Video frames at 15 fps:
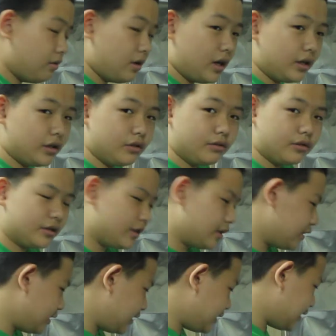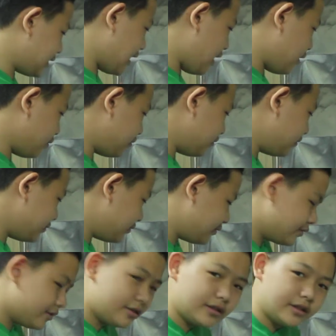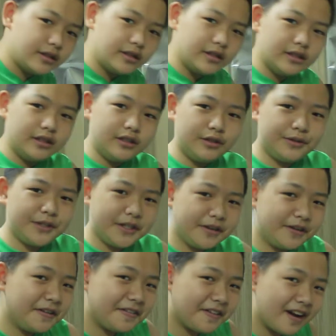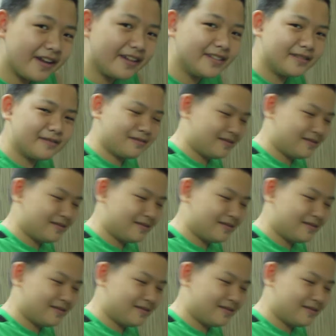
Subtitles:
Wait until you hear this sound. You hear it, right?